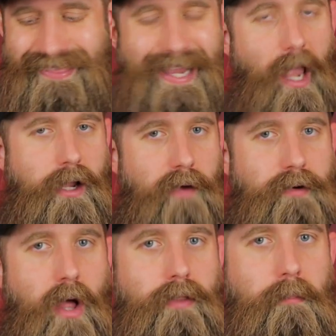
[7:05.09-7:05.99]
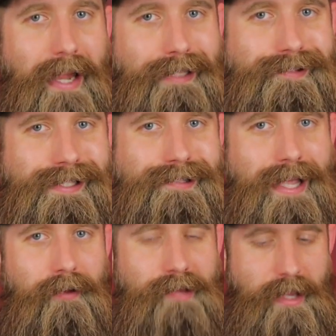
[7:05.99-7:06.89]
I think I covered all the main
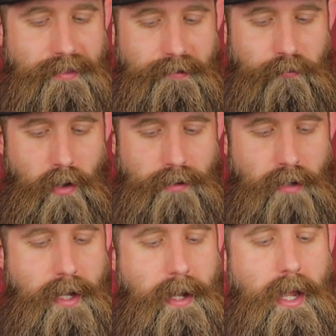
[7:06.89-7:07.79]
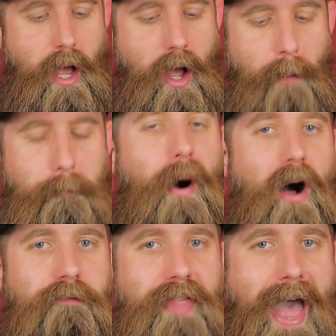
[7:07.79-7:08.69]
details on this one.
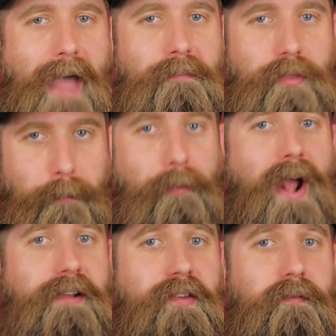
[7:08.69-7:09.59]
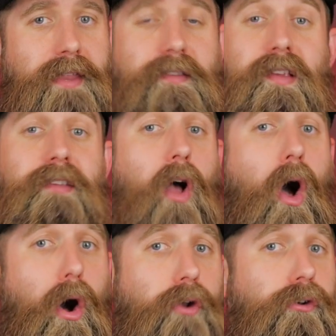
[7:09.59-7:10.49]
Above that, the price of this is one
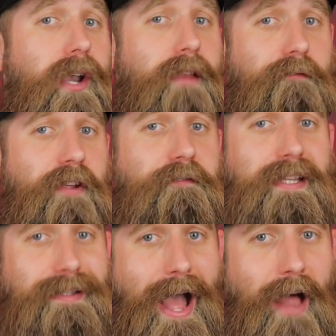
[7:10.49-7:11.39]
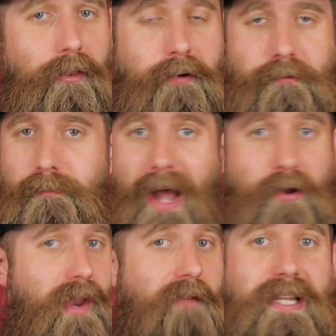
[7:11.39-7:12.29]
hundred fifty dollars. I
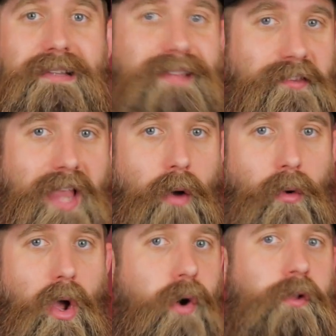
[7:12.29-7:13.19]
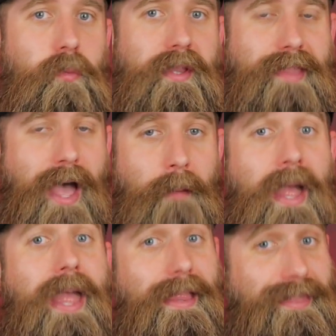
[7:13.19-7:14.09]
don't have any discount codes with them.
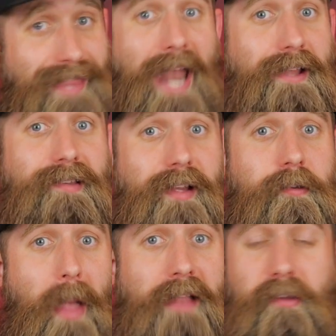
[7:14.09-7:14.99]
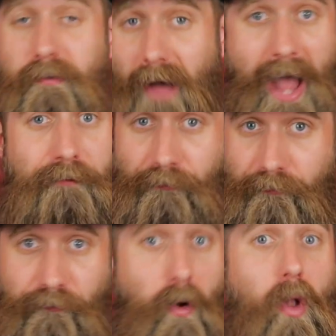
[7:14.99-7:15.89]
That is expensive. I
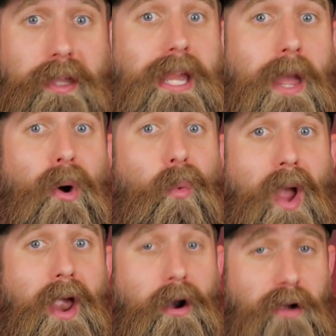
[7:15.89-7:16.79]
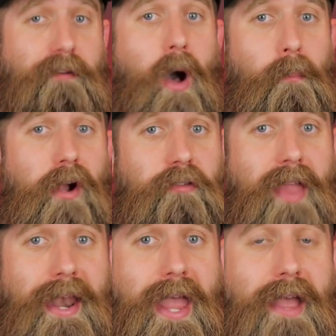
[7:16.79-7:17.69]
fully am aware of how much
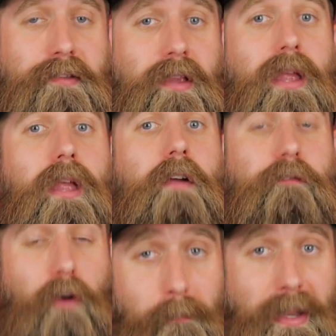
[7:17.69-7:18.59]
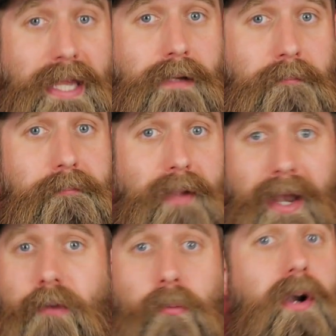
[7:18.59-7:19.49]
that is. For me,
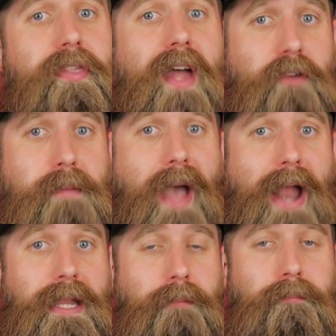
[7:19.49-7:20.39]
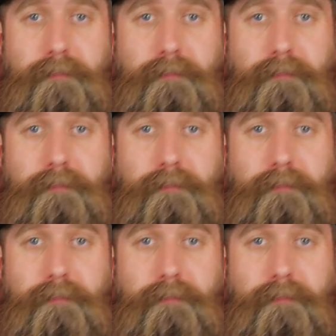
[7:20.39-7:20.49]
it is worth every penny.